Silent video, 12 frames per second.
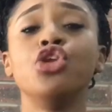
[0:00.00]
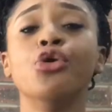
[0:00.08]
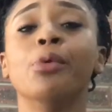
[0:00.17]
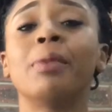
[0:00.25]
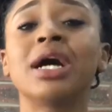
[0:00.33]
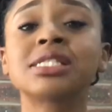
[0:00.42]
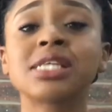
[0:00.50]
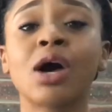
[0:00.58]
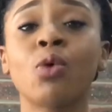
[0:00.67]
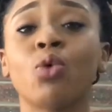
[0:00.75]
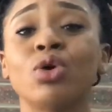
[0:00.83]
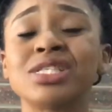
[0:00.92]
no matter
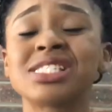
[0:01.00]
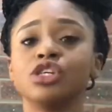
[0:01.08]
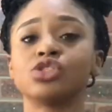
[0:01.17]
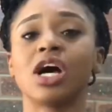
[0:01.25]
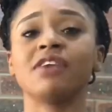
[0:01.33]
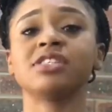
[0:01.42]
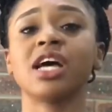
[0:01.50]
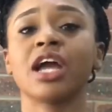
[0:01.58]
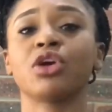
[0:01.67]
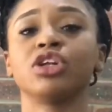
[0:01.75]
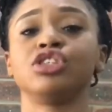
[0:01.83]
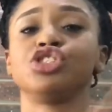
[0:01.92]
what. So after I
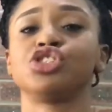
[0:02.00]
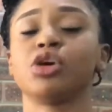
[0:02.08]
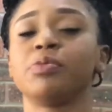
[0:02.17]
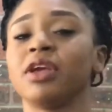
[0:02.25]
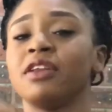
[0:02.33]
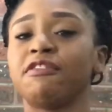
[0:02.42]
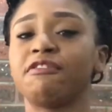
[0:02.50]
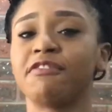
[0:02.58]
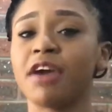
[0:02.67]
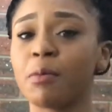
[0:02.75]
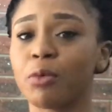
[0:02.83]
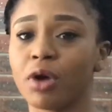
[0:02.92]
got the job in
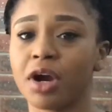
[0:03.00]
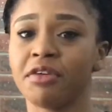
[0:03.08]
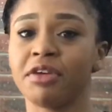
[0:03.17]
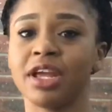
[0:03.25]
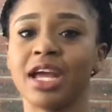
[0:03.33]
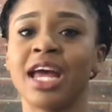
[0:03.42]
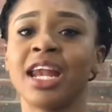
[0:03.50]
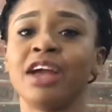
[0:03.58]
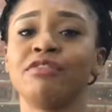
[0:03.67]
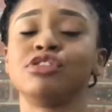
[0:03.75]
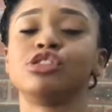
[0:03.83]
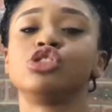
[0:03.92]
February and
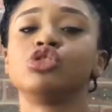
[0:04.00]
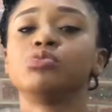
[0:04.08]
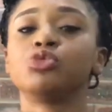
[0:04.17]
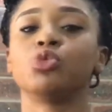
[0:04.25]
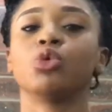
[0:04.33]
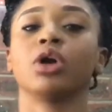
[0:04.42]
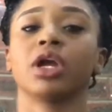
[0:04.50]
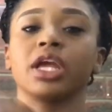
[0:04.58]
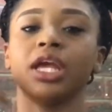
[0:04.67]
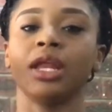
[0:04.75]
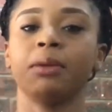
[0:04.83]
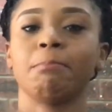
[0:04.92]
I resumed work
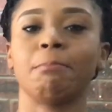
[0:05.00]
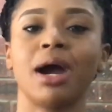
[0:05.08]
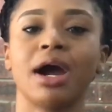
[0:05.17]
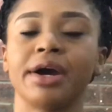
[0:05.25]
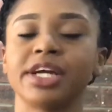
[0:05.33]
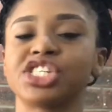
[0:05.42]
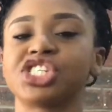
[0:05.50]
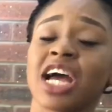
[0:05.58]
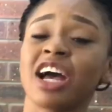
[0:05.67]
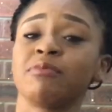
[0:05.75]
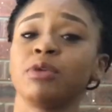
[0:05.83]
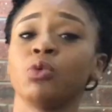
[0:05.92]
in March, I
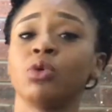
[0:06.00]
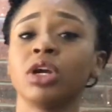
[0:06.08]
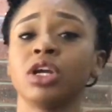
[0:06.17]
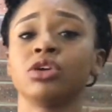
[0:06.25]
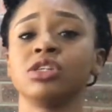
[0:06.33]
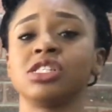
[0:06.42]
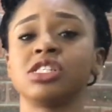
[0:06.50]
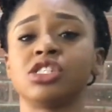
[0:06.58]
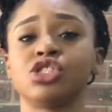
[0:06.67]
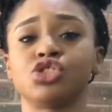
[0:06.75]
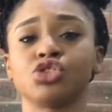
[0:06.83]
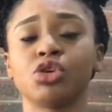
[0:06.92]
have been working on
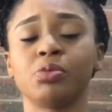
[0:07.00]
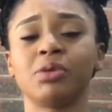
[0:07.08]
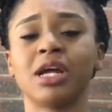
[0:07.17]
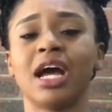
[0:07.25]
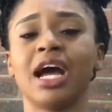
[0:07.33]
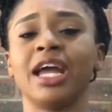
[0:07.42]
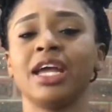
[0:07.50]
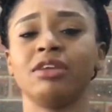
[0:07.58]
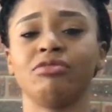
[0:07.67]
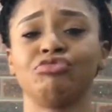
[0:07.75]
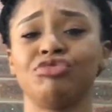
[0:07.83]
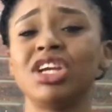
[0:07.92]
this job that
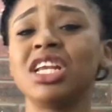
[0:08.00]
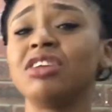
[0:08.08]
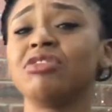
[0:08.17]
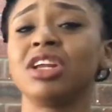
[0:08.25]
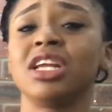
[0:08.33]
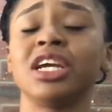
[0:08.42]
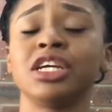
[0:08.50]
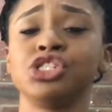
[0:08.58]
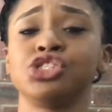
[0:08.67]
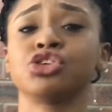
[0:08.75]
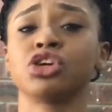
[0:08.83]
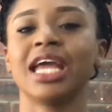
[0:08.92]
I really really
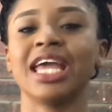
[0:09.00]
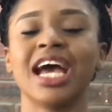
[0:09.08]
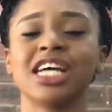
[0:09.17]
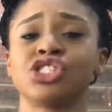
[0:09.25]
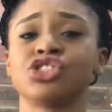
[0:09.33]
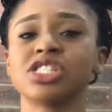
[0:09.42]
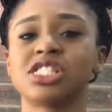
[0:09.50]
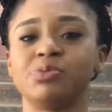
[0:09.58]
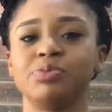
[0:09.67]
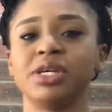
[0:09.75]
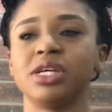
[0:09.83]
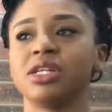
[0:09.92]
enjoy. It has just
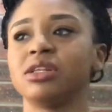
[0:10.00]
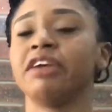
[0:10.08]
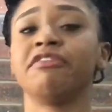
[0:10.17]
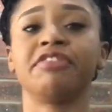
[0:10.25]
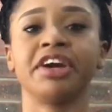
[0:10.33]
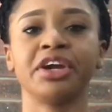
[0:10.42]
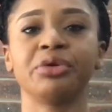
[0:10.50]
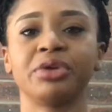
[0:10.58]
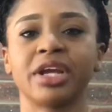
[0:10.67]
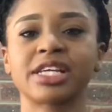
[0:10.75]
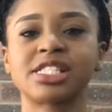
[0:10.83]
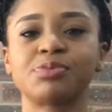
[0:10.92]
been a very
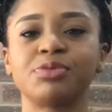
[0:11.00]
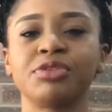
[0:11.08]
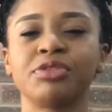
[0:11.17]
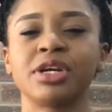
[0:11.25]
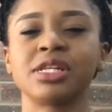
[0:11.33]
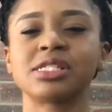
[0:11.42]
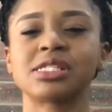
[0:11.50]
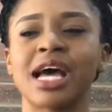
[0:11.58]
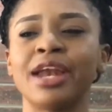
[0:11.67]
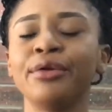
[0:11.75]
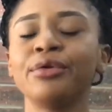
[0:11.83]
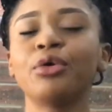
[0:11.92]
good experience.
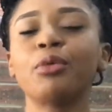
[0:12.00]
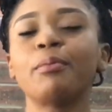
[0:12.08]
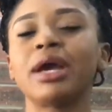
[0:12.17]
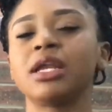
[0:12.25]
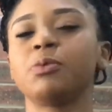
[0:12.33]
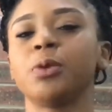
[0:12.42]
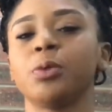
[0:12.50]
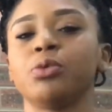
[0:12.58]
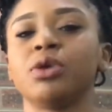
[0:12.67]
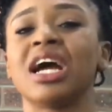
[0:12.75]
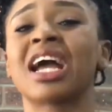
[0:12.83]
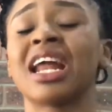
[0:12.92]
I don't know many
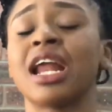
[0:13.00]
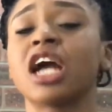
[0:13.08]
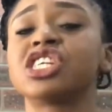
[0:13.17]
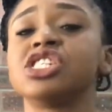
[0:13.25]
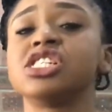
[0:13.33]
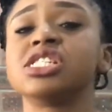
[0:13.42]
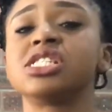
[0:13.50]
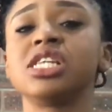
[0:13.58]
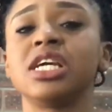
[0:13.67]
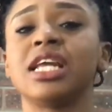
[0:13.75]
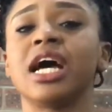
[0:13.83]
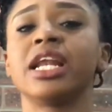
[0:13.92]
people that can actually
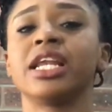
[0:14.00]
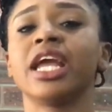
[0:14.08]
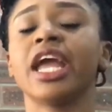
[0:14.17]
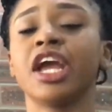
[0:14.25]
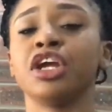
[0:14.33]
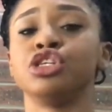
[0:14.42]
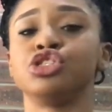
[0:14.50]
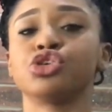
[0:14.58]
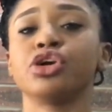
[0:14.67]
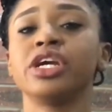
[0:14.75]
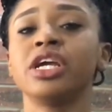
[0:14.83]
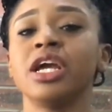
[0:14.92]
say that they
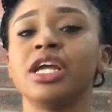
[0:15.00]
enjoy